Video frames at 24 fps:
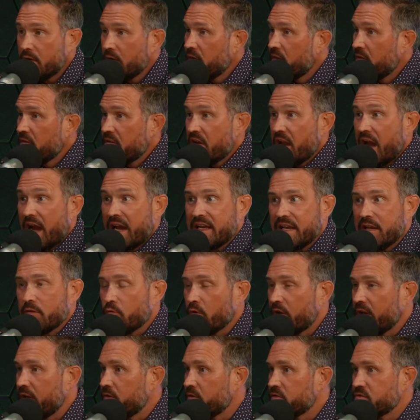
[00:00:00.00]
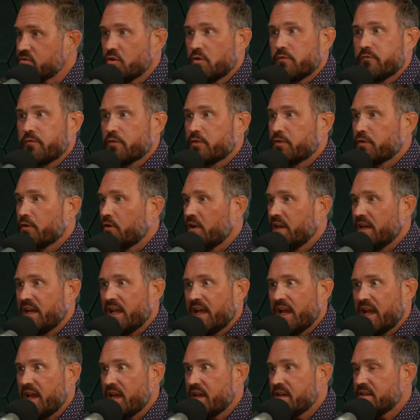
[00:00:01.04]
90 reels over 30
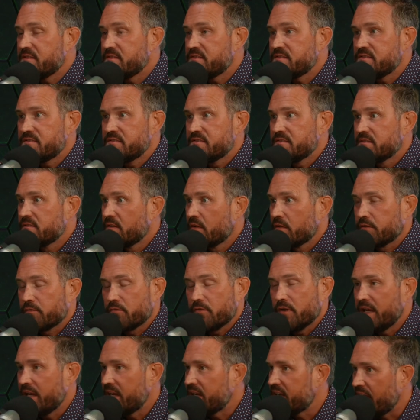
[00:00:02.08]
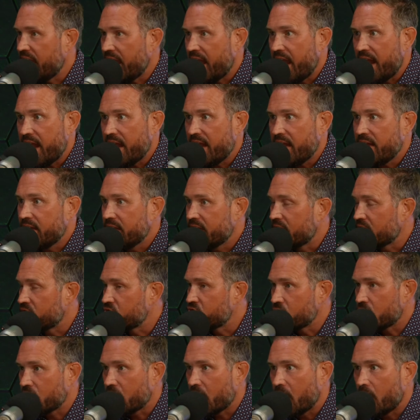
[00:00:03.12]
days three a day,
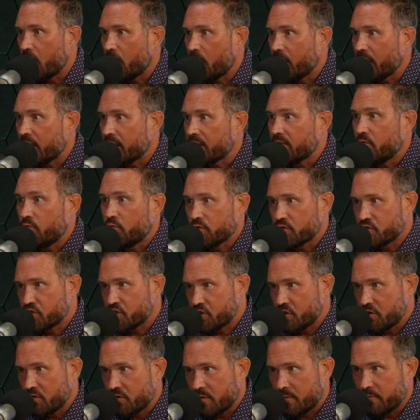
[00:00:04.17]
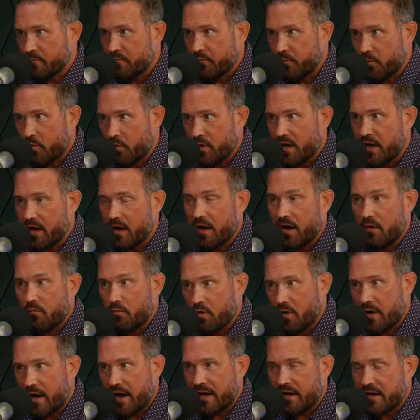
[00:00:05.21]
get you going. We'll shoot them for you.
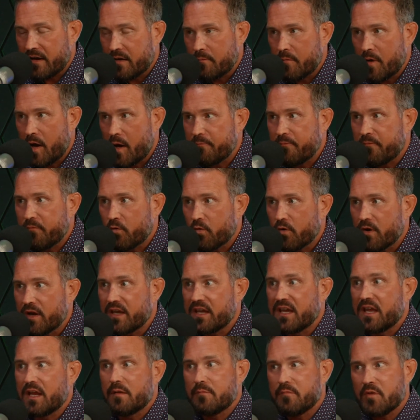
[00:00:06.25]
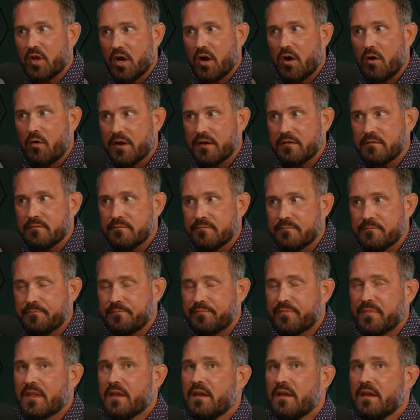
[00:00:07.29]
We'll edit them up for you, get them going. Yep.